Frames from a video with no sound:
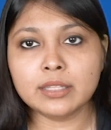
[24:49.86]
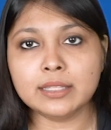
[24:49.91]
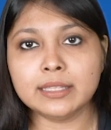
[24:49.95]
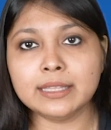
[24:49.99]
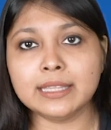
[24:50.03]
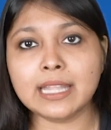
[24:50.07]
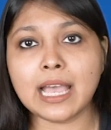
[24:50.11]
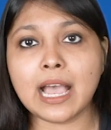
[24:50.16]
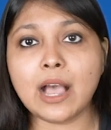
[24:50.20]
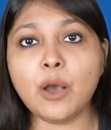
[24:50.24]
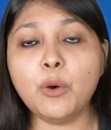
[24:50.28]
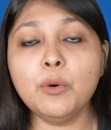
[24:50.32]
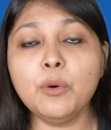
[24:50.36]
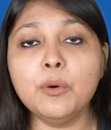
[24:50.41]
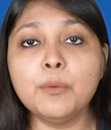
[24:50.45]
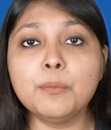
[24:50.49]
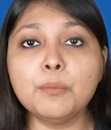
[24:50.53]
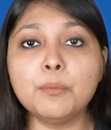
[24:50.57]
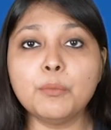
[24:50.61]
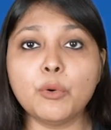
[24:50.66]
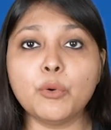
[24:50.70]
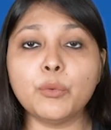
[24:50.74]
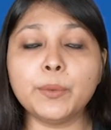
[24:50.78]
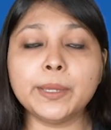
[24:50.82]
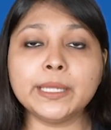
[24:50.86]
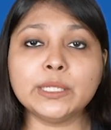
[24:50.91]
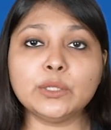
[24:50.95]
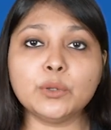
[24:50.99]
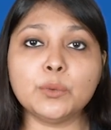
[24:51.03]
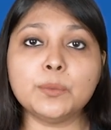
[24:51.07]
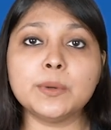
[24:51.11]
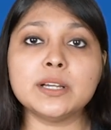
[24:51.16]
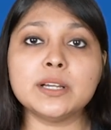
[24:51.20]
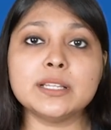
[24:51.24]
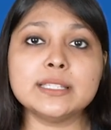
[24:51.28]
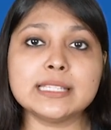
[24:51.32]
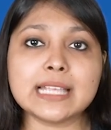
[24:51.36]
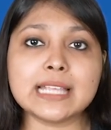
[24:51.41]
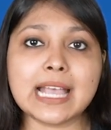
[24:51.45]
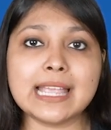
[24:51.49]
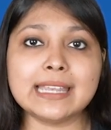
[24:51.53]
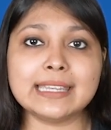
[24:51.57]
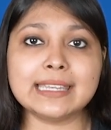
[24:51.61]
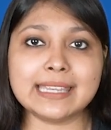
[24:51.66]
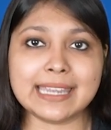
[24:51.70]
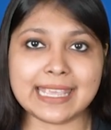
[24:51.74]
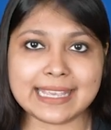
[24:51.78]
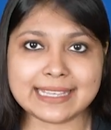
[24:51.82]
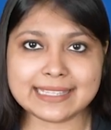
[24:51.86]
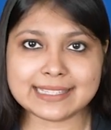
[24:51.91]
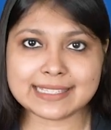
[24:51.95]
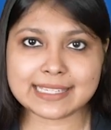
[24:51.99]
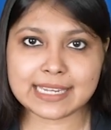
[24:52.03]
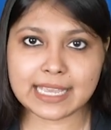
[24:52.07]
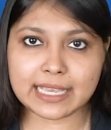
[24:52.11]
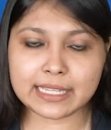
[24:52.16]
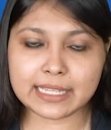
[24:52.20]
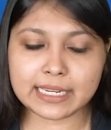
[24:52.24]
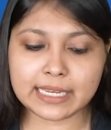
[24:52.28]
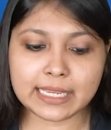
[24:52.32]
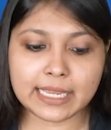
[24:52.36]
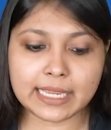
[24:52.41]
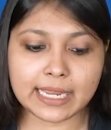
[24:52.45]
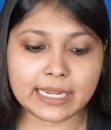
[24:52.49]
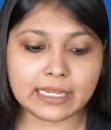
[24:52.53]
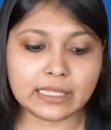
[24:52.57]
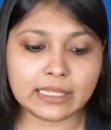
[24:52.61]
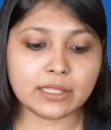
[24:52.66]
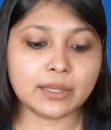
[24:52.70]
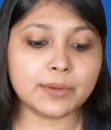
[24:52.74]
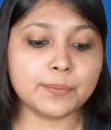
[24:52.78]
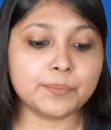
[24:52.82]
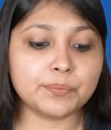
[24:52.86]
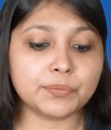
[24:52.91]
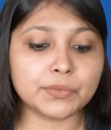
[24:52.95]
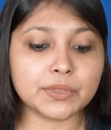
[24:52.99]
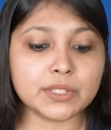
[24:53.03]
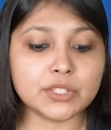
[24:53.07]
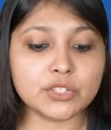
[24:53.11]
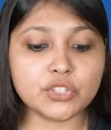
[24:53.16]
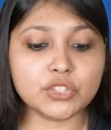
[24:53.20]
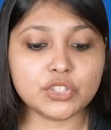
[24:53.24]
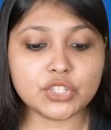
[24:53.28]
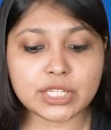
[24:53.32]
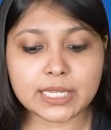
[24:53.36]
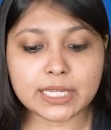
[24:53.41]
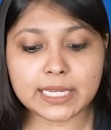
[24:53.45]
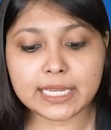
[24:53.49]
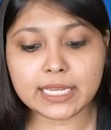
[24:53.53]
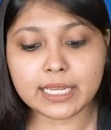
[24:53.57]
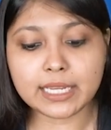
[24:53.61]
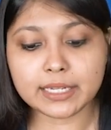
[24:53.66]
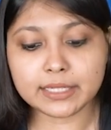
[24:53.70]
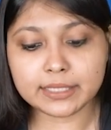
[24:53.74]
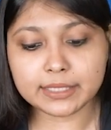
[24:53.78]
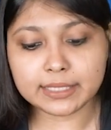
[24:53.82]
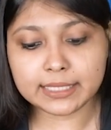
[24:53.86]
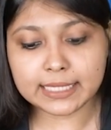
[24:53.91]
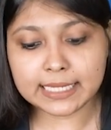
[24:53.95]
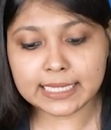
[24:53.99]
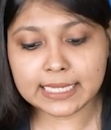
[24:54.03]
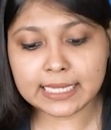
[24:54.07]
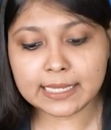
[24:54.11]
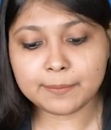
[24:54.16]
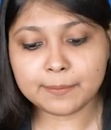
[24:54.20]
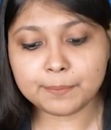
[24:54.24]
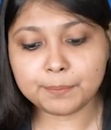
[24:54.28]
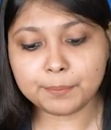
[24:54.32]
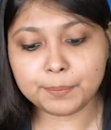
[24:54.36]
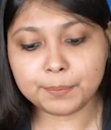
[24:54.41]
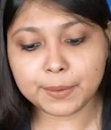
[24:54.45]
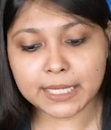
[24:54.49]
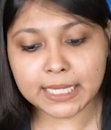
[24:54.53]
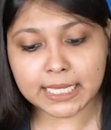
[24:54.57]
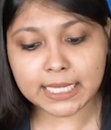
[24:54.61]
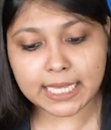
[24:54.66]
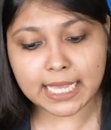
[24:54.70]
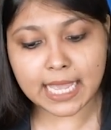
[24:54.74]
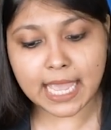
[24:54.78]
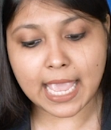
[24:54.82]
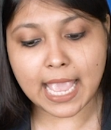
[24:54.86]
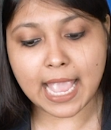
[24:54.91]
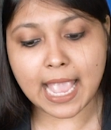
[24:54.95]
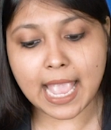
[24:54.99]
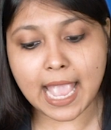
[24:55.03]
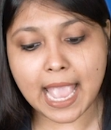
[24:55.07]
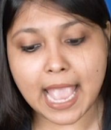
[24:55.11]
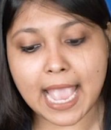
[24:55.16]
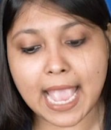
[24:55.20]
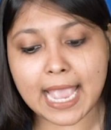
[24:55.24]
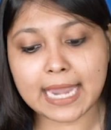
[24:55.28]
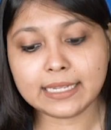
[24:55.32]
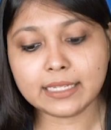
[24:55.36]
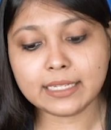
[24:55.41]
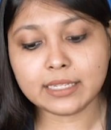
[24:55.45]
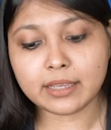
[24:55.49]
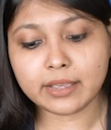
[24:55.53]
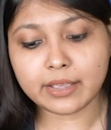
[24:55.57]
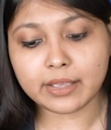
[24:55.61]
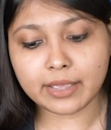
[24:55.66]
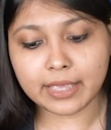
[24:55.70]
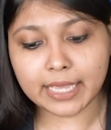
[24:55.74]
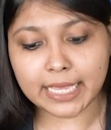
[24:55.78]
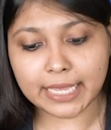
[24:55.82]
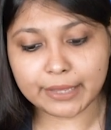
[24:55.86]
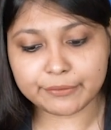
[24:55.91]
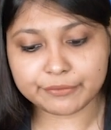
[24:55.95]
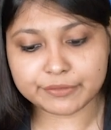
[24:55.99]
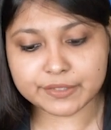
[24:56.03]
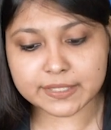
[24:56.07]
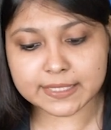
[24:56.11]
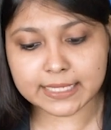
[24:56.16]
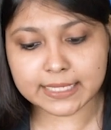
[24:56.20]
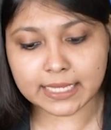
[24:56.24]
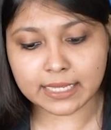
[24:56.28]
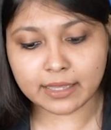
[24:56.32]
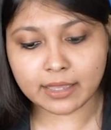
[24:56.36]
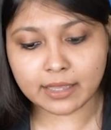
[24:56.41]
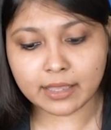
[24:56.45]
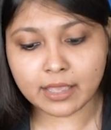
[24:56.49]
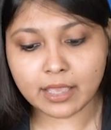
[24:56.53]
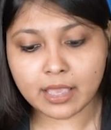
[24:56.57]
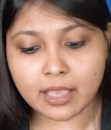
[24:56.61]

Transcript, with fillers: Now, moving towards our next aggregate, GDP at FC.